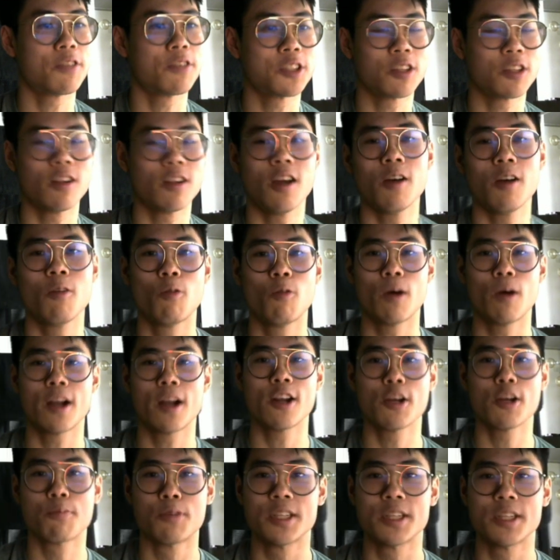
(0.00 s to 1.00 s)
for so long, what are
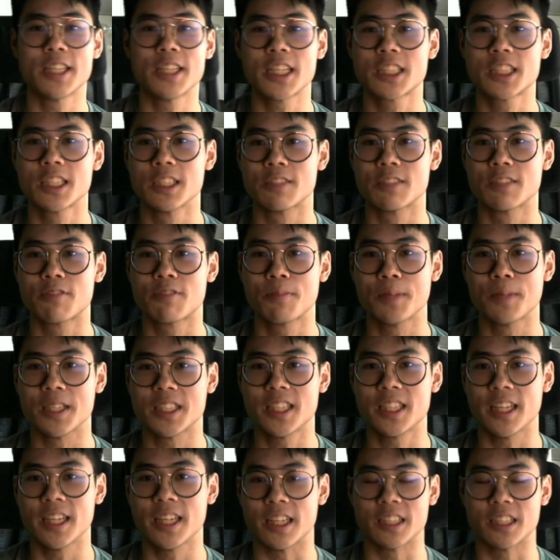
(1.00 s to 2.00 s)
your predictions from the
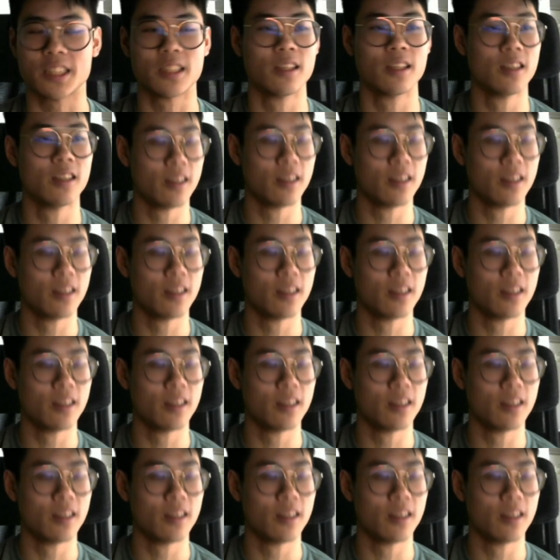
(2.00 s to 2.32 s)
6?